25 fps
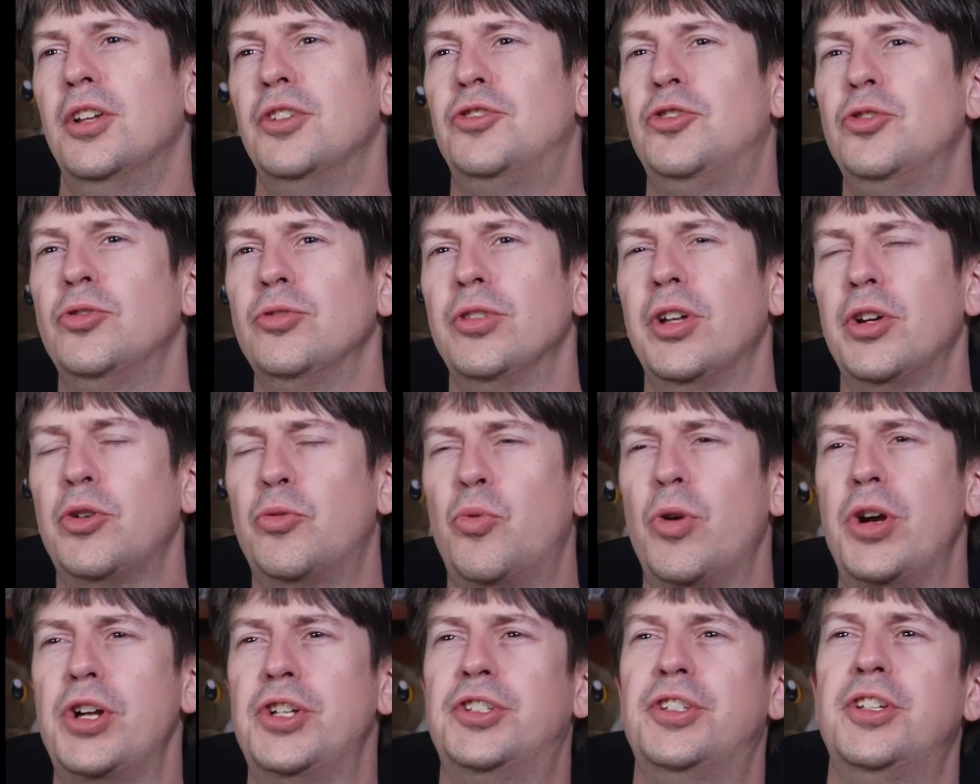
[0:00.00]
Do you like
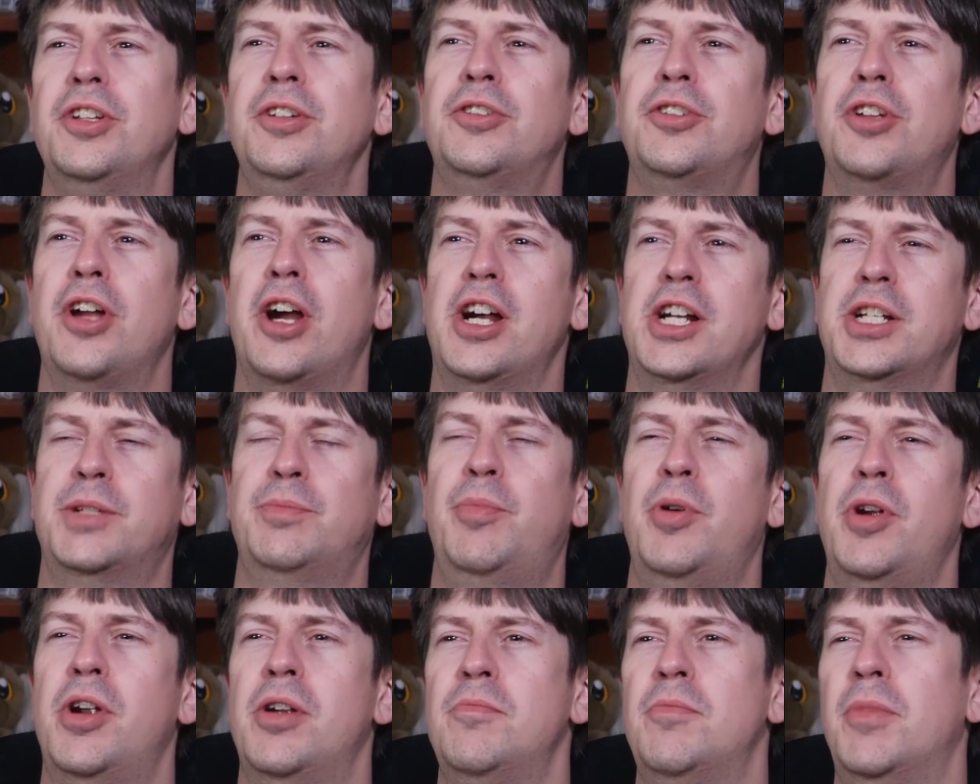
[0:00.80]
wasting
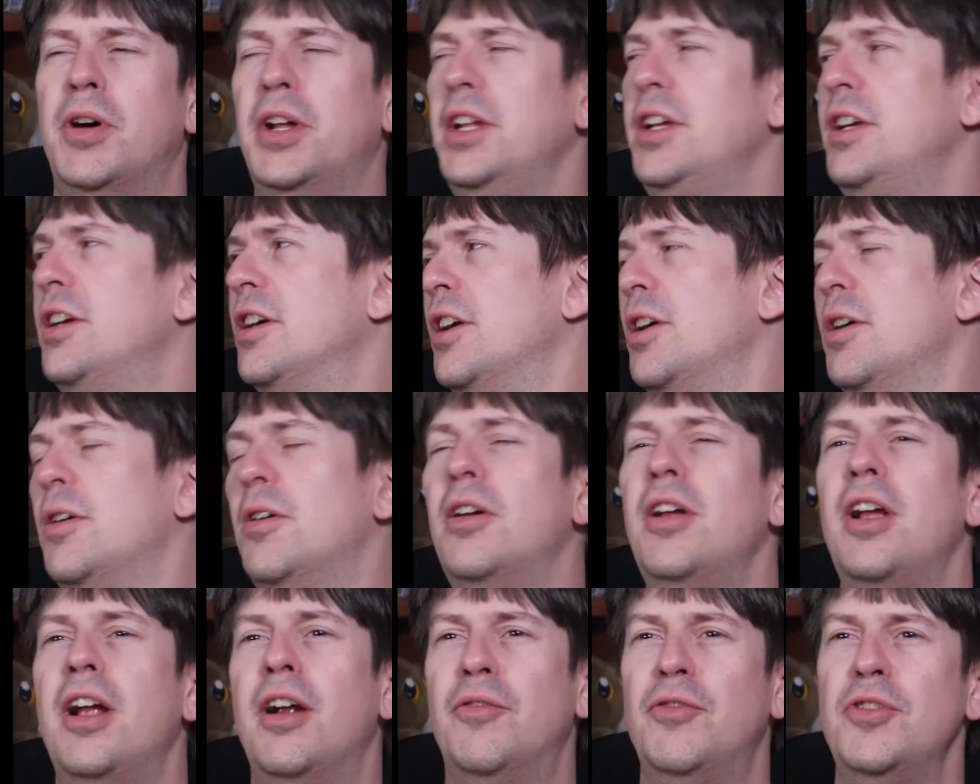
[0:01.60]
taxpayer money?
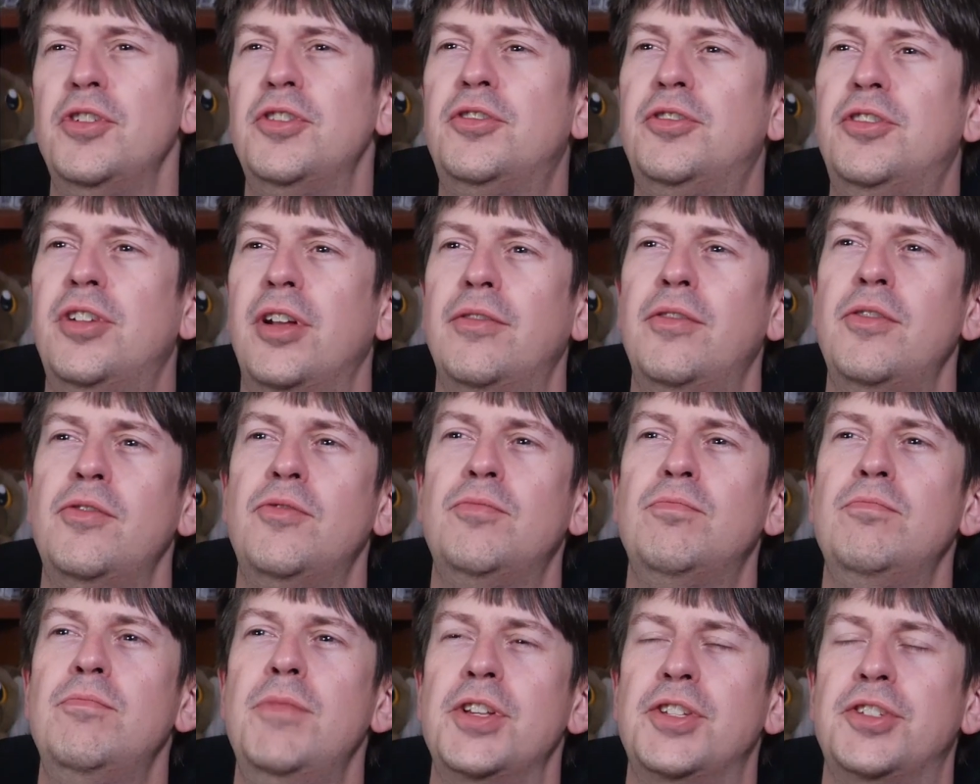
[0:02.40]
Every
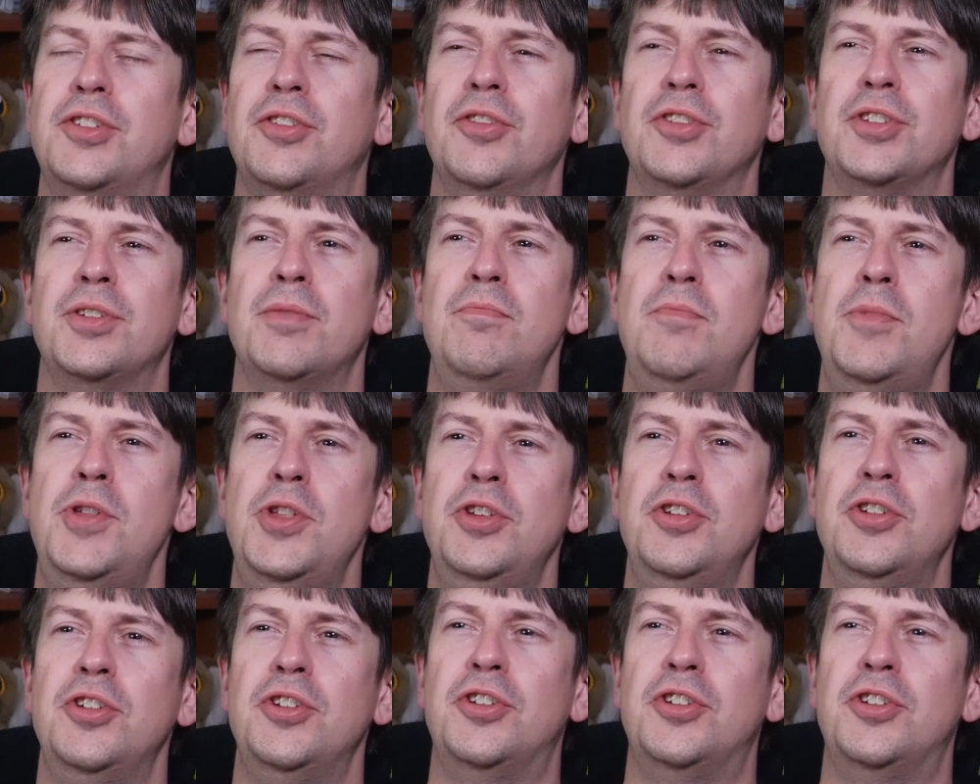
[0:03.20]
missile is $1 million.